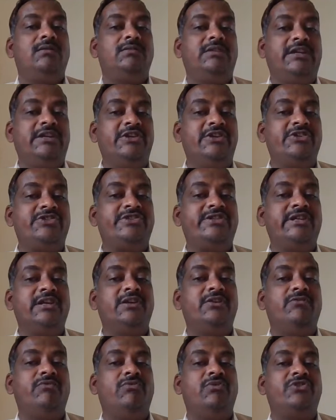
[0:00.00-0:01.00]
The
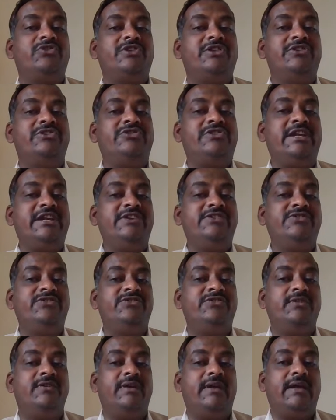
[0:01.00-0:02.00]
Industrial Revolution
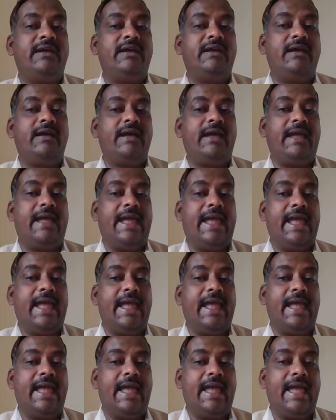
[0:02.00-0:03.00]
changed the
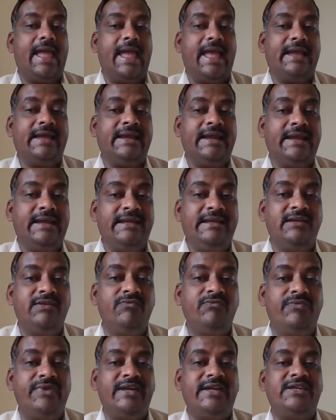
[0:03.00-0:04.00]

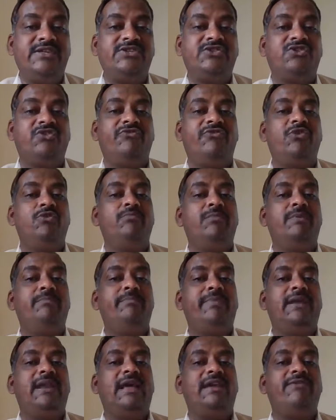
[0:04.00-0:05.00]
agrarian ways of human
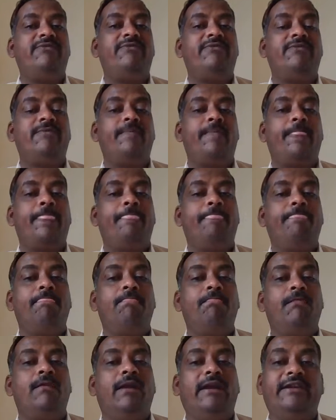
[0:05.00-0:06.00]
life.
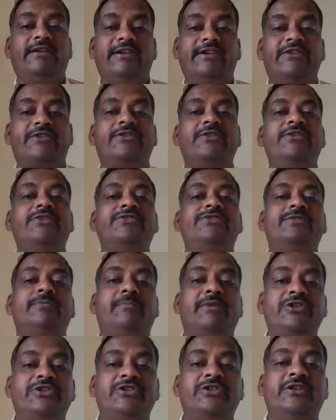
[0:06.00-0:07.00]
It introduced the
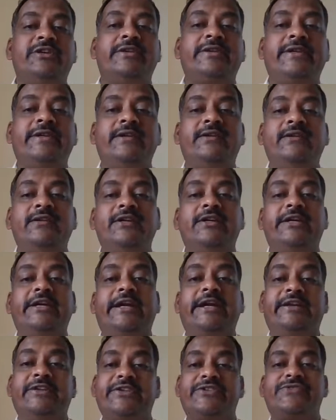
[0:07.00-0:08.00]
machinery,
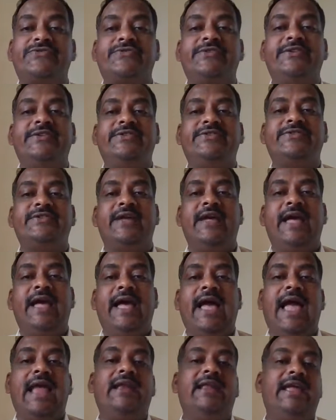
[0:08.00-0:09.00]
industries,
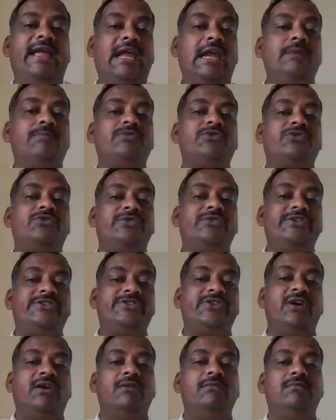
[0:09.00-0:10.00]
and helped to
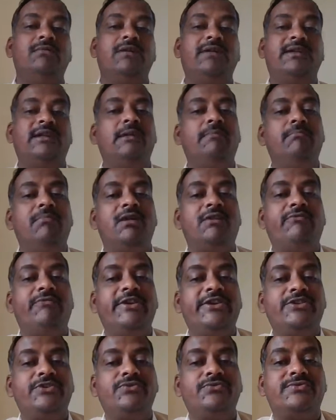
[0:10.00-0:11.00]
resolve a number of
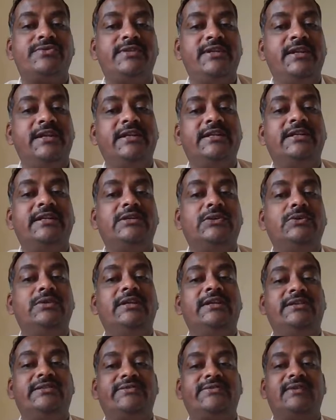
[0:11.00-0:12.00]
issues related to the
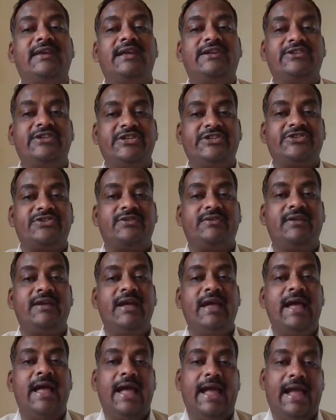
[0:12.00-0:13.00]
industrialization
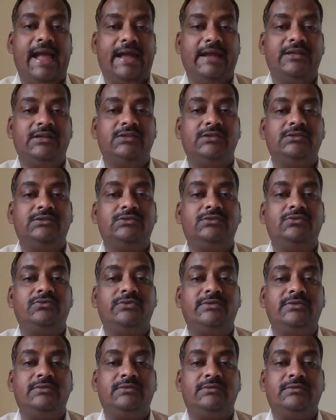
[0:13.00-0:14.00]
and
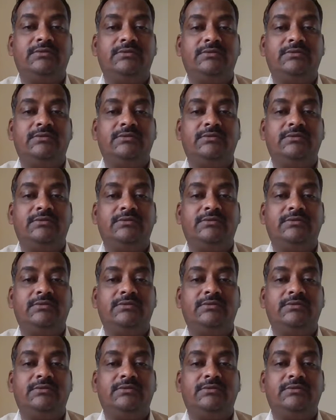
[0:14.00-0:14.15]
to